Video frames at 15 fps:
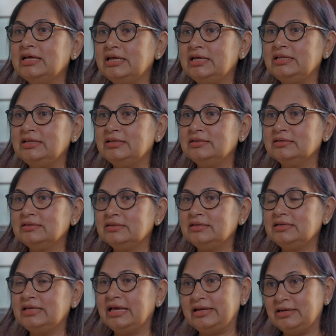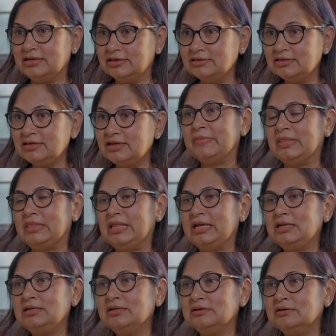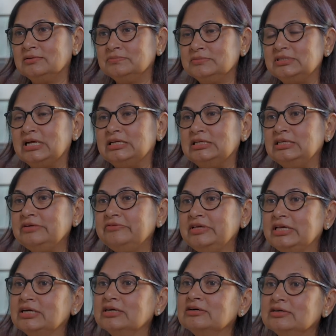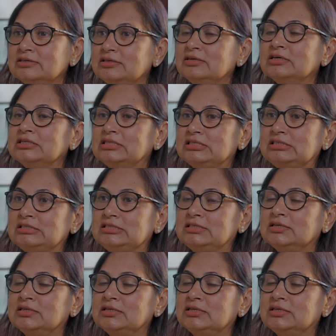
in Kerala, then um, suddenly we heard this